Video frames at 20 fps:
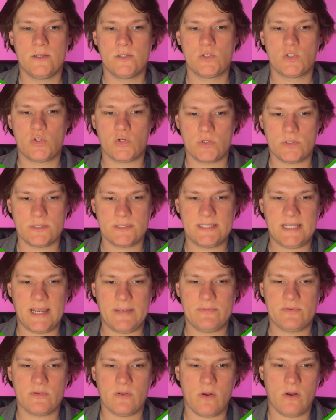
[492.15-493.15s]
certain
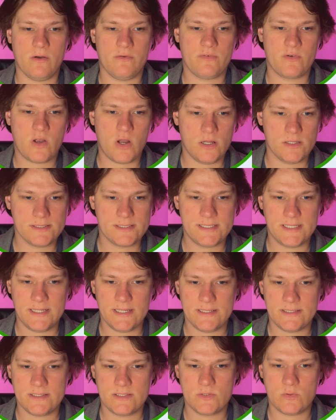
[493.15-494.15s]
types of
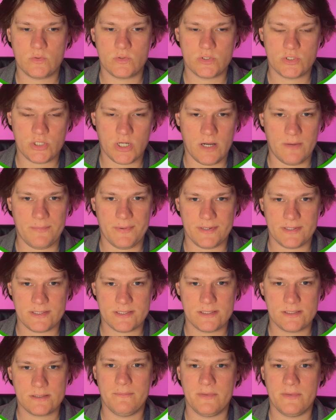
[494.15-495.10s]
content or topics.